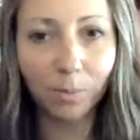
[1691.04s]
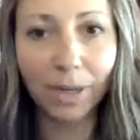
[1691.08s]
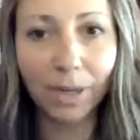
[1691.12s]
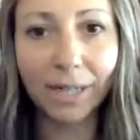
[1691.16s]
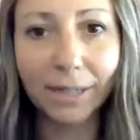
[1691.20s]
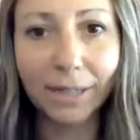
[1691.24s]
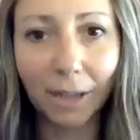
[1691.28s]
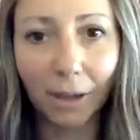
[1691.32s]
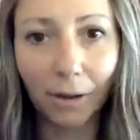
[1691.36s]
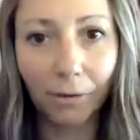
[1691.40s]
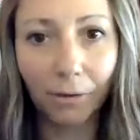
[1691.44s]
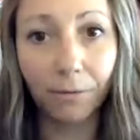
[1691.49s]

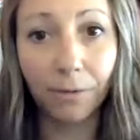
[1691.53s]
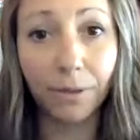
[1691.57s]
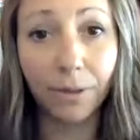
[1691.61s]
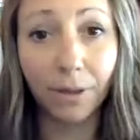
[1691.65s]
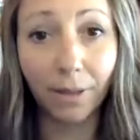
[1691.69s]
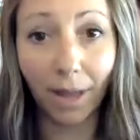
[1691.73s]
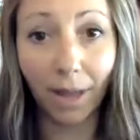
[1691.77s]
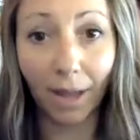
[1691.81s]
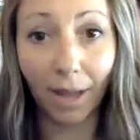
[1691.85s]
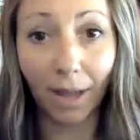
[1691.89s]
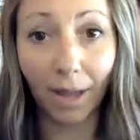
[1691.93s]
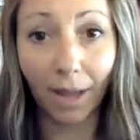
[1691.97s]
myself with
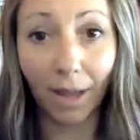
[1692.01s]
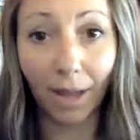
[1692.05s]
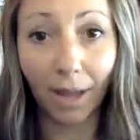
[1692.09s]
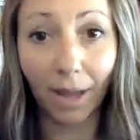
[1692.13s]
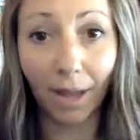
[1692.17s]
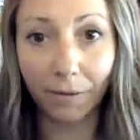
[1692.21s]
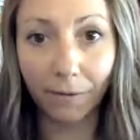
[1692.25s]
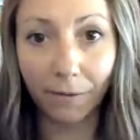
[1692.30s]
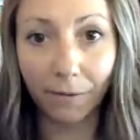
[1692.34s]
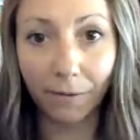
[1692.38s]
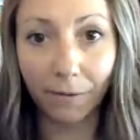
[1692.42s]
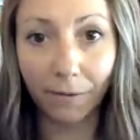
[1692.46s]
a lot of
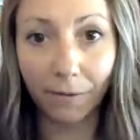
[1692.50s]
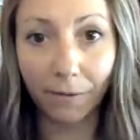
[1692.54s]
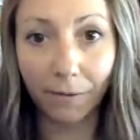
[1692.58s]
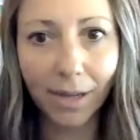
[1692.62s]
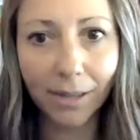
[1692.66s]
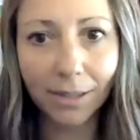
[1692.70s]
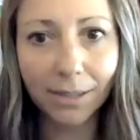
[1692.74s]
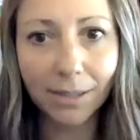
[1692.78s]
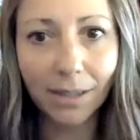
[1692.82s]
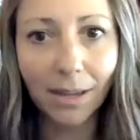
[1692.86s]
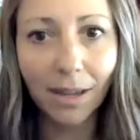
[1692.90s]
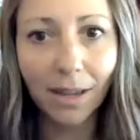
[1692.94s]
female
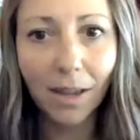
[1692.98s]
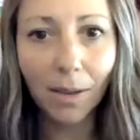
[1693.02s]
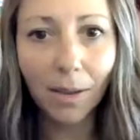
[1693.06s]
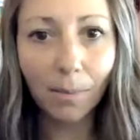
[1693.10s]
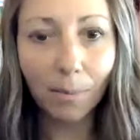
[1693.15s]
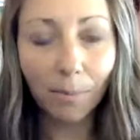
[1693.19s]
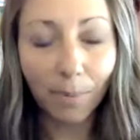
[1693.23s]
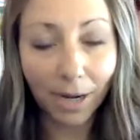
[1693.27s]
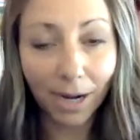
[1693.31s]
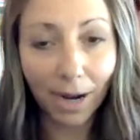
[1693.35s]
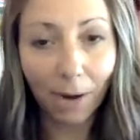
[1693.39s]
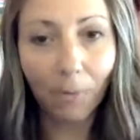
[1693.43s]
events,
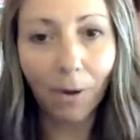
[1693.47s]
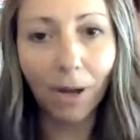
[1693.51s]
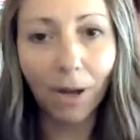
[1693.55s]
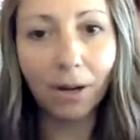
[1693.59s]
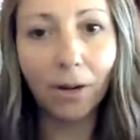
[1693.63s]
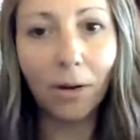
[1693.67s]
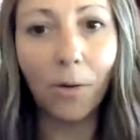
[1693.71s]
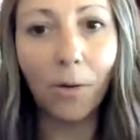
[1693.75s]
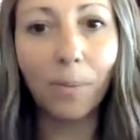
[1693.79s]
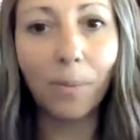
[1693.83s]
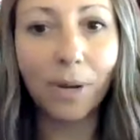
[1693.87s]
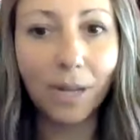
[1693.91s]
but I
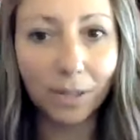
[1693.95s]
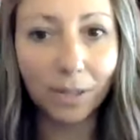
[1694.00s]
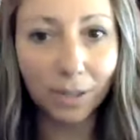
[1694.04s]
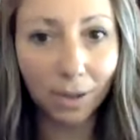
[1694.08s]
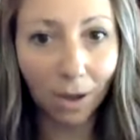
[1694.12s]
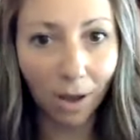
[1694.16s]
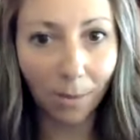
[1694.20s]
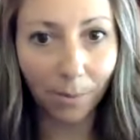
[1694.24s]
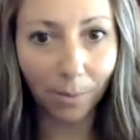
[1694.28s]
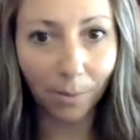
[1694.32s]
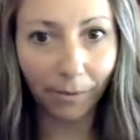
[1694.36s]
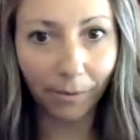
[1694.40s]
want to open it
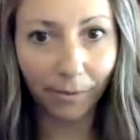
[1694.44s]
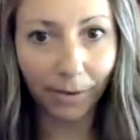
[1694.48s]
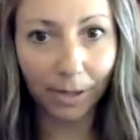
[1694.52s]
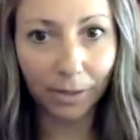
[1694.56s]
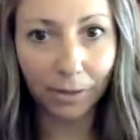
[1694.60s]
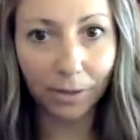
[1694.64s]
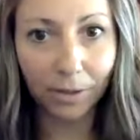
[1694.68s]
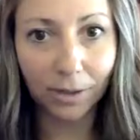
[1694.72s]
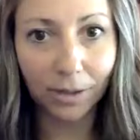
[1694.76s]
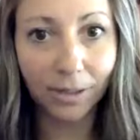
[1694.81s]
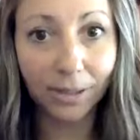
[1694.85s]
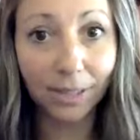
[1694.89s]
to all
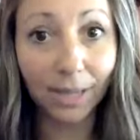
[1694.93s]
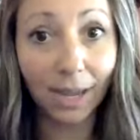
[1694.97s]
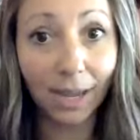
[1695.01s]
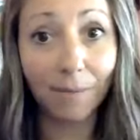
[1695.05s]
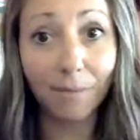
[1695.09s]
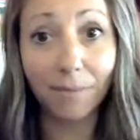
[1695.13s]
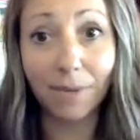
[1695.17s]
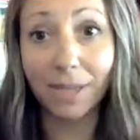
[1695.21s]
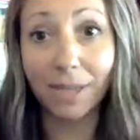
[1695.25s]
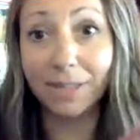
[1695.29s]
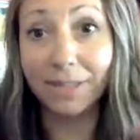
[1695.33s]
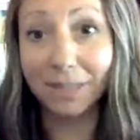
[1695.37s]
professionals.
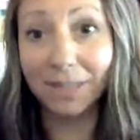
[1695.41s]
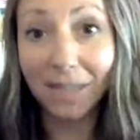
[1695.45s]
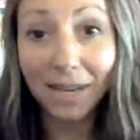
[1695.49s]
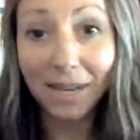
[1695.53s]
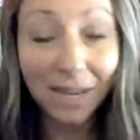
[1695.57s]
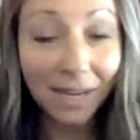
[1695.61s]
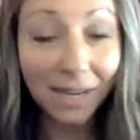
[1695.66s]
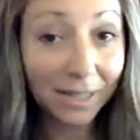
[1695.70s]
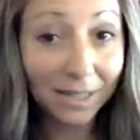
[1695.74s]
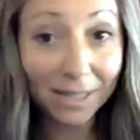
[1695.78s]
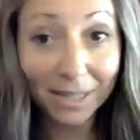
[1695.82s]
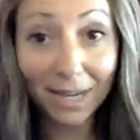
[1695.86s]
I miss
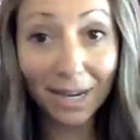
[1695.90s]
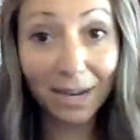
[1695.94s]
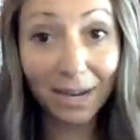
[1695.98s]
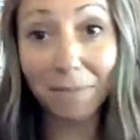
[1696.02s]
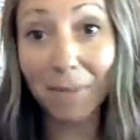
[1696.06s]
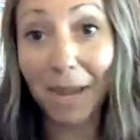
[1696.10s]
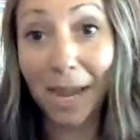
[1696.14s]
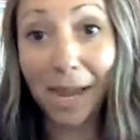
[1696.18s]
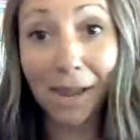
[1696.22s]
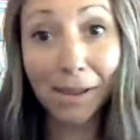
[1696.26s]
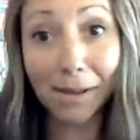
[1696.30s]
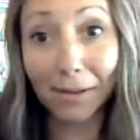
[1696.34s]
seeing
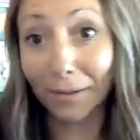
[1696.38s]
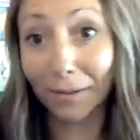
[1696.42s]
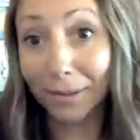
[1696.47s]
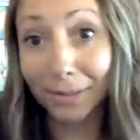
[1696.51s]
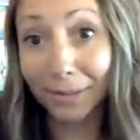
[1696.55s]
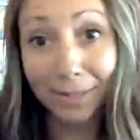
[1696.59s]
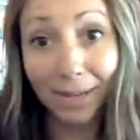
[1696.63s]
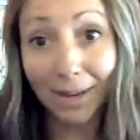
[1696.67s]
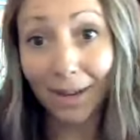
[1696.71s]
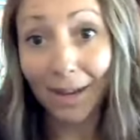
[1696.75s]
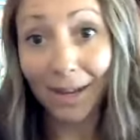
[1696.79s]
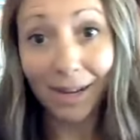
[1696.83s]

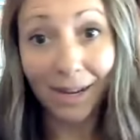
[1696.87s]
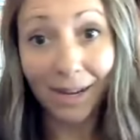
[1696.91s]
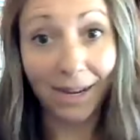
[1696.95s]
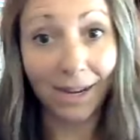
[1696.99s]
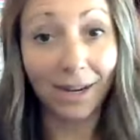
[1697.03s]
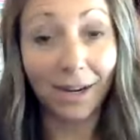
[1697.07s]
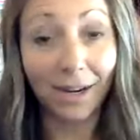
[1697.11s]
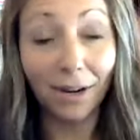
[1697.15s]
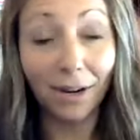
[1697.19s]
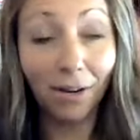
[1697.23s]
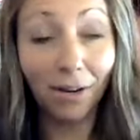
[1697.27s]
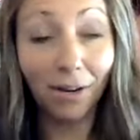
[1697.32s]
males,
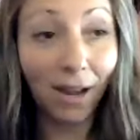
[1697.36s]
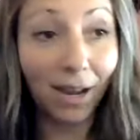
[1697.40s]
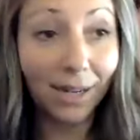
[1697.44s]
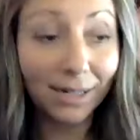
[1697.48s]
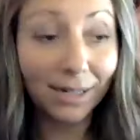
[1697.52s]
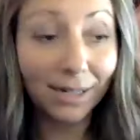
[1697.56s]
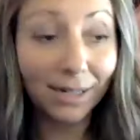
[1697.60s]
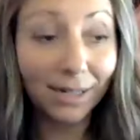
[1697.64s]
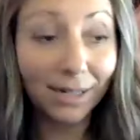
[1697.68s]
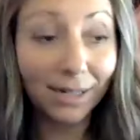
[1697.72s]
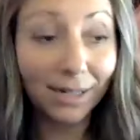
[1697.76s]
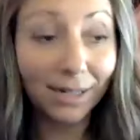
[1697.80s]

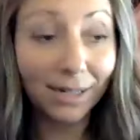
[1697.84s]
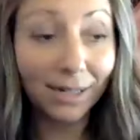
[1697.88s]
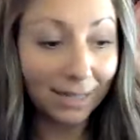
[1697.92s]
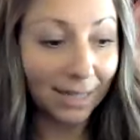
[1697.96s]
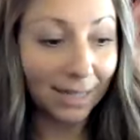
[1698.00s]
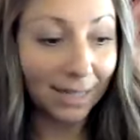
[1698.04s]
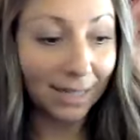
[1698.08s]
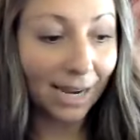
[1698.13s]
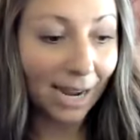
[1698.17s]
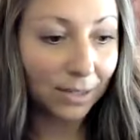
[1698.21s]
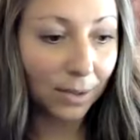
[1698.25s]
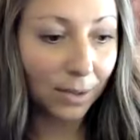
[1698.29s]

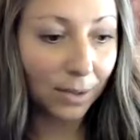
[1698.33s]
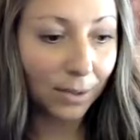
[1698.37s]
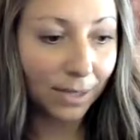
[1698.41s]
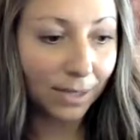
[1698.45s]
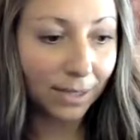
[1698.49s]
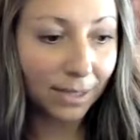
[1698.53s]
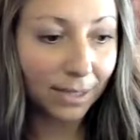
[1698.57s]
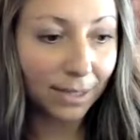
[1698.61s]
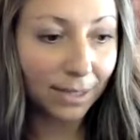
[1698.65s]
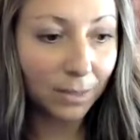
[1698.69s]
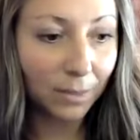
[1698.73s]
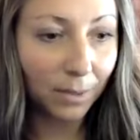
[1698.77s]
honestly. And so
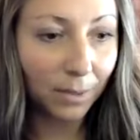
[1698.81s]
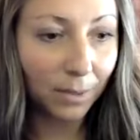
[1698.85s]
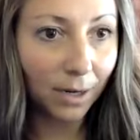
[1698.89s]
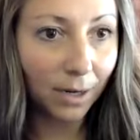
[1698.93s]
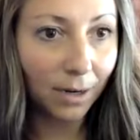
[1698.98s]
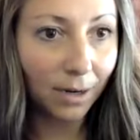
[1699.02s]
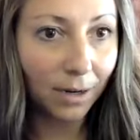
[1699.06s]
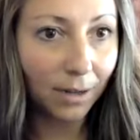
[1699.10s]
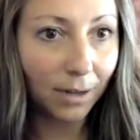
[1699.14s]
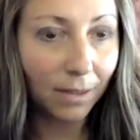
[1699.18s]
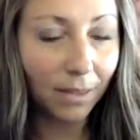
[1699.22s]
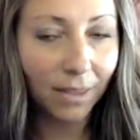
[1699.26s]
this is
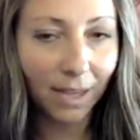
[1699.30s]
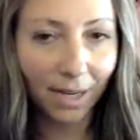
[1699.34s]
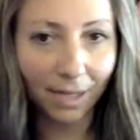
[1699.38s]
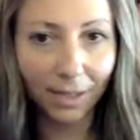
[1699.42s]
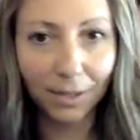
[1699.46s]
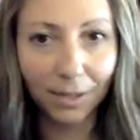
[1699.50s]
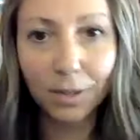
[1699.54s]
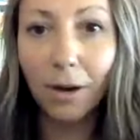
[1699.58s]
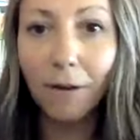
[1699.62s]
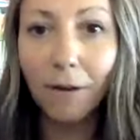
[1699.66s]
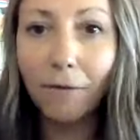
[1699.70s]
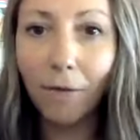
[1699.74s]
where
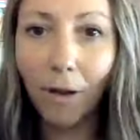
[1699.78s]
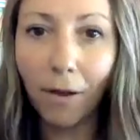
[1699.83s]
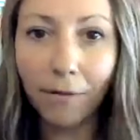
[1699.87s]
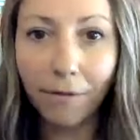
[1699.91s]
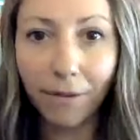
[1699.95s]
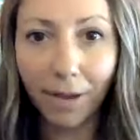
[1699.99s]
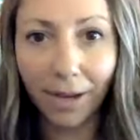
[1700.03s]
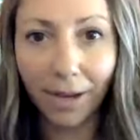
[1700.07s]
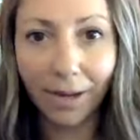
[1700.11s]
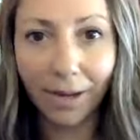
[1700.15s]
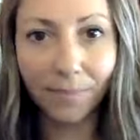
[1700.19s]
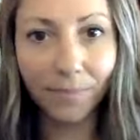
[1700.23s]
things are
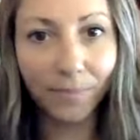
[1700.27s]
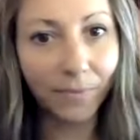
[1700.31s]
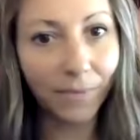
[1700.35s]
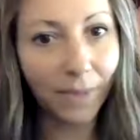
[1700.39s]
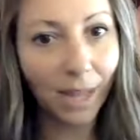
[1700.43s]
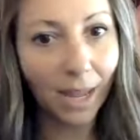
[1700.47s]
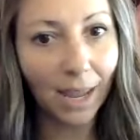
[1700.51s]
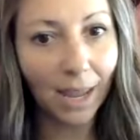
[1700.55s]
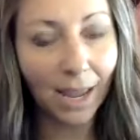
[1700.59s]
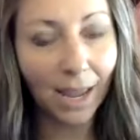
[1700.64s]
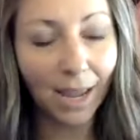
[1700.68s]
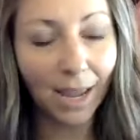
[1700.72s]
evolving,
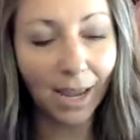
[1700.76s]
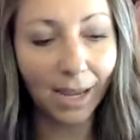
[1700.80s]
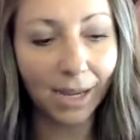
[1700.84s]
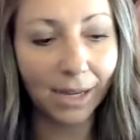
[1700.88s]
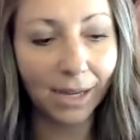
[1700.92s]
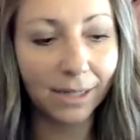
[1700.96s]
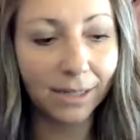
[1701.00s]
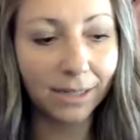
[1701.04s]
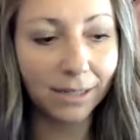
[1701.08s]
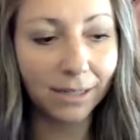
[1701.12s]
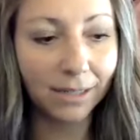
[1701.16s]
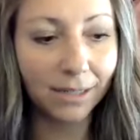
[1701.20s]

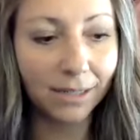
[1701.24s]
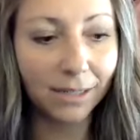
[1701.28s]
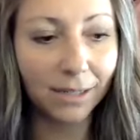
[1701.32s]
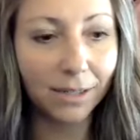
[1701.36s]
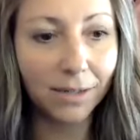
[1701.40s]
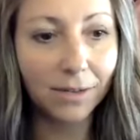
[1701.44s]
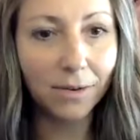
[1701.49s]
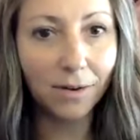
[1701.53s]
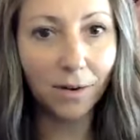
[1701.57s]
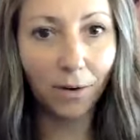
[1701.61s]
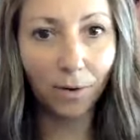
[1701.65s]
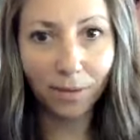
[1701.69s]
and
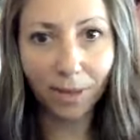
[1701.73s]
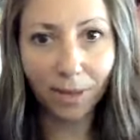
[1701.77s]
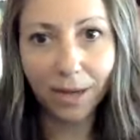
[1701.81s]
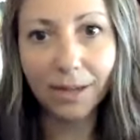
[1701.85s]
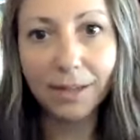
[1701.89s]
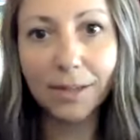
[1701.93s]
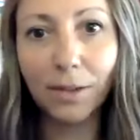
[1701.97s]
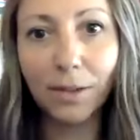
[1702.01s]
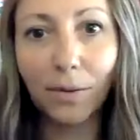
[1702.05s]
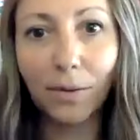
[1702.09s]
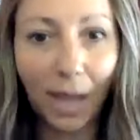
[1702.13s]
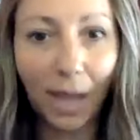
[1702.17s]
know that
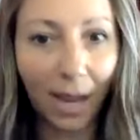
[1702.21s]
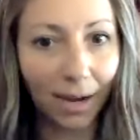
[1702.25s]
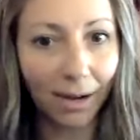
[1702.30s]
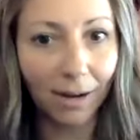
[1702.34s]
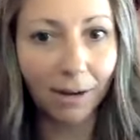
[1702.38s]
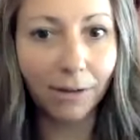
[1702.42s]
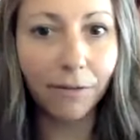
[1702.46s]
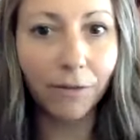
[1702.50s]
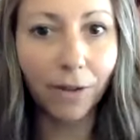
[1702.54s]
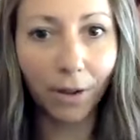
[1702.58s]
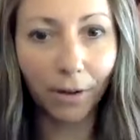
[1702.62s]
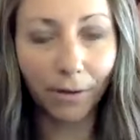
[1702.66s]
it's okay to
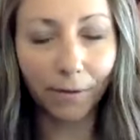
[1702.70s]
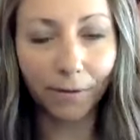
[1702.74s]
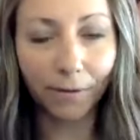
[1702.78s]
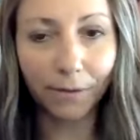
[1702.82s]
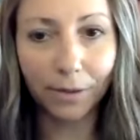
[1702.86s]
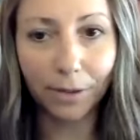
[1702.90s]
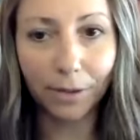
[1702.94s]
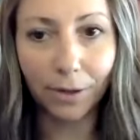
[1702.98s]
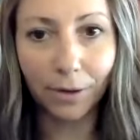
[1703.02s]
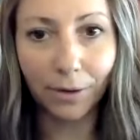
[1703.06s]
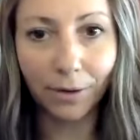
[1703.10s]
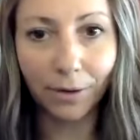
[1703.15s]
evolve
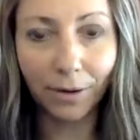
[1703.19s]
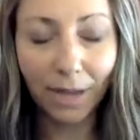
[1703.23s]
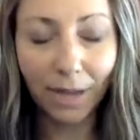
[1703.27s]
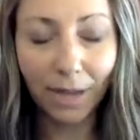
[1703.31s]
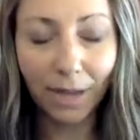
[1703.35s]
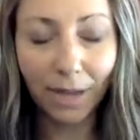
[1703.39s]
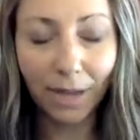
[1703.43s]
too,